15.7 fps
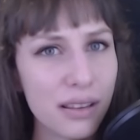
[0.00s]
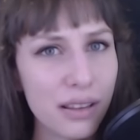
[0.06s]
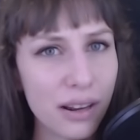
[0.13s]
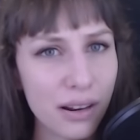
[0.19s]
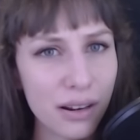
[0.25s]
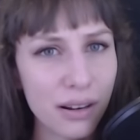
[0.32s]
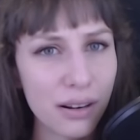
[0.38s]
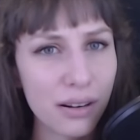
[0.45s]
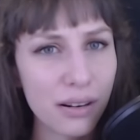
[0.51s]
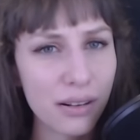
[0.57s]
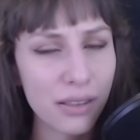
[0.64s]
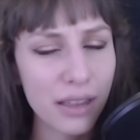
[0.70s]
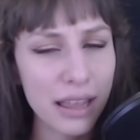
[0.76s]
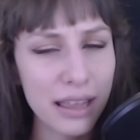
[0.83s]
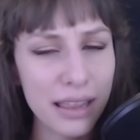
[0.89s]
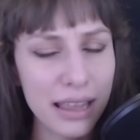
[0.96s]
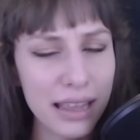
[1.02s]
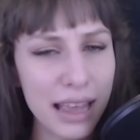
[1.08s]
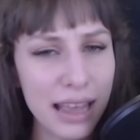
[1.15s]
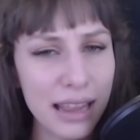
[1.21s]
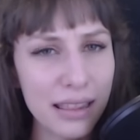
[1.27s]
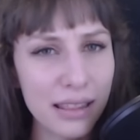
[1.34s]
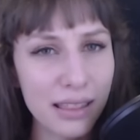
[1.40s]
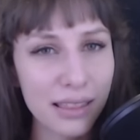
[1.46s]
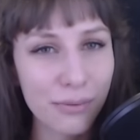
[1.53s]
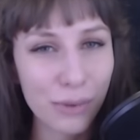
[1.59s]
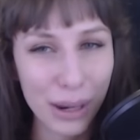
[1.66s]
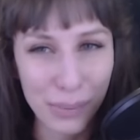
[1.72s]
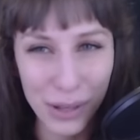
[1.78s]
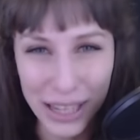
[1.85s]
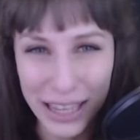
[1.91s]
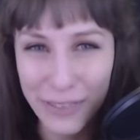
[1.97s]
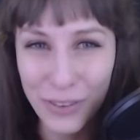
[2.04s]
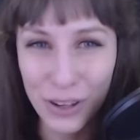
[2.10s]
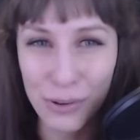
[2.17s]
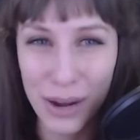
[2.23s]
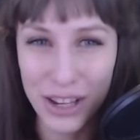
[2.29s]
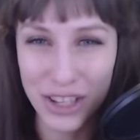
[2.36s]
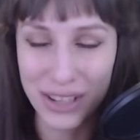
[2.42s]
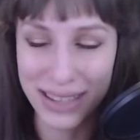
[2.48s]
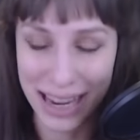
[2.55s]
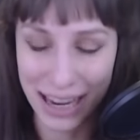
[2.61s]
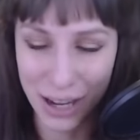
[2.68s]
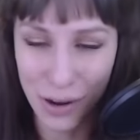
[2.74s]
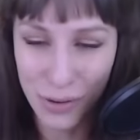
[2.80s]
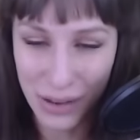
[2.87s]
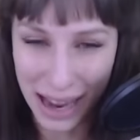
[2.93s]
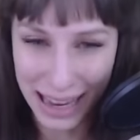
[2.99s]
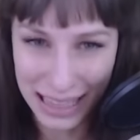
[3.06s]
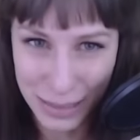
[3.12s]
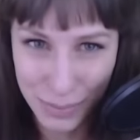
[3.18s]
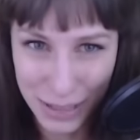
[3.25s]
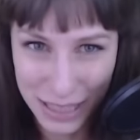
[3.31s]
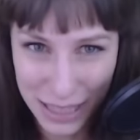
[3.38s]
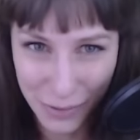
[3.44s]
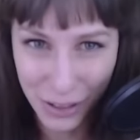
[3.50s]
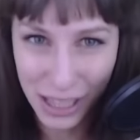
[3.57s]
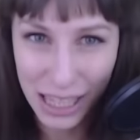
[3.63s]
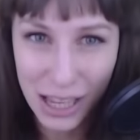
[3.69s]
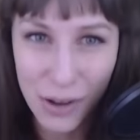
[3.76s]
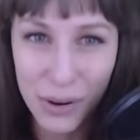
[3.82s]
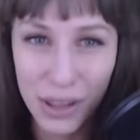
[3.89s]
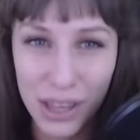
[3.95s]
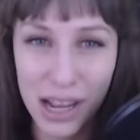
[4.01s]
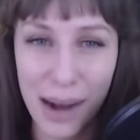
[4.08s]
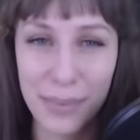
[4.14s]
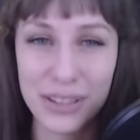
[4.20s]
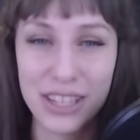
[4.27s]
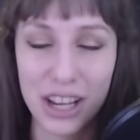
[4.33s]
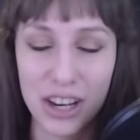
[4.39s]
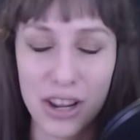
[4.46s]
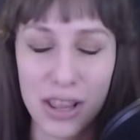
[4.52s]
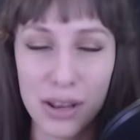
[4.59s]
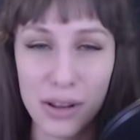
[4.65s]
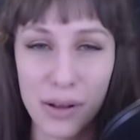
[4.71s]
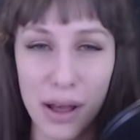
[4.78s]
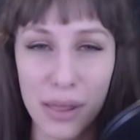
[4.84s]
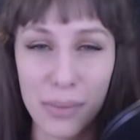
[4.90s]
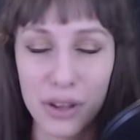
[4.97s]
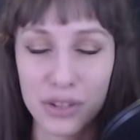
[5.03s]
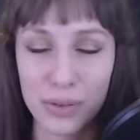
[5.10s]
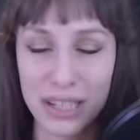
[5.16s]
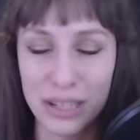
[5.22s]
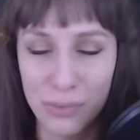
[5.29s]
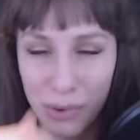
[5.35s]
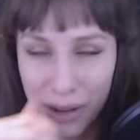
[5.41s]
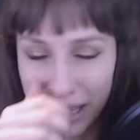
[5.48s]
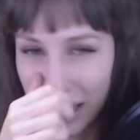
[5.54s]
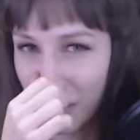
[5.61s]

They're, they they get, when I'm looking for questions, I go I specifically go to the comment section of the, of the most recent one.